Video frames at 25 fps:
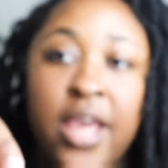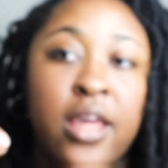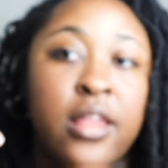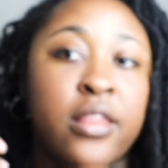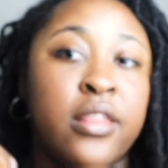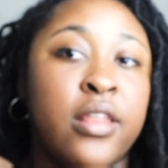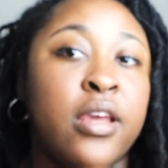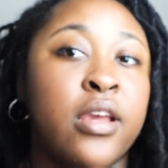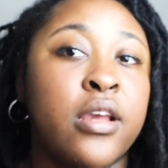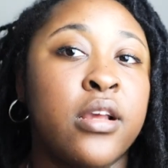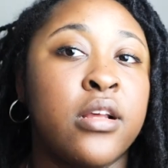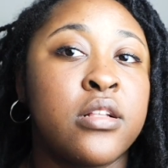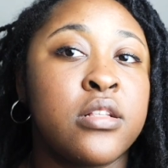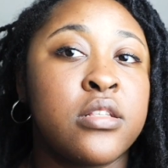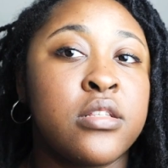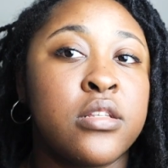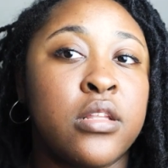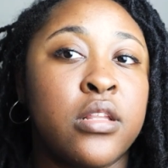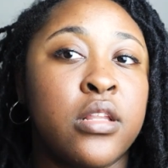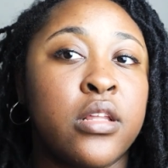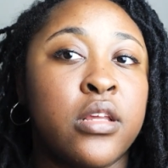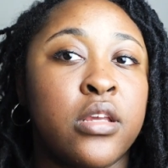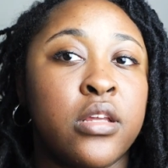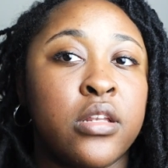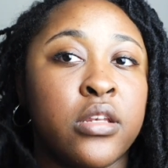add that to
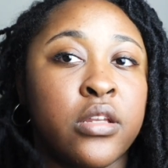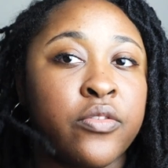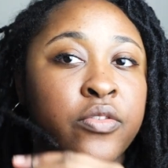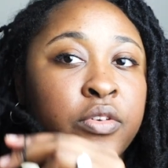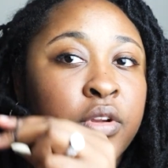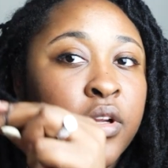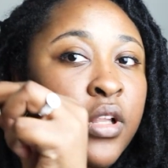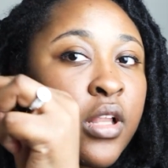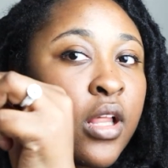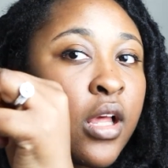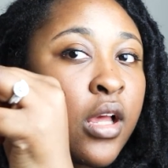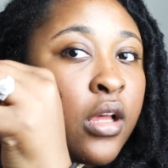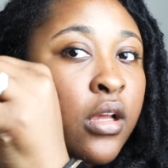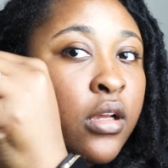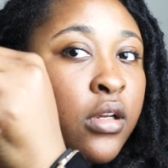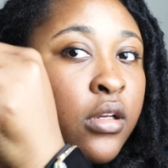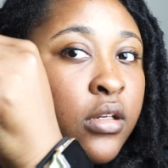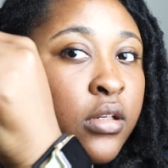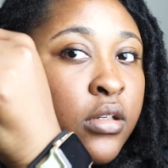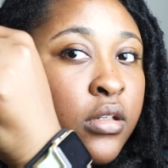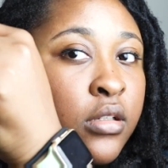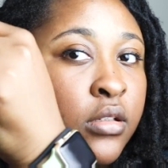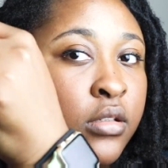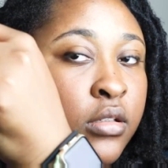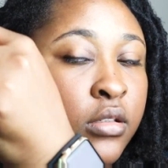the end of your lock.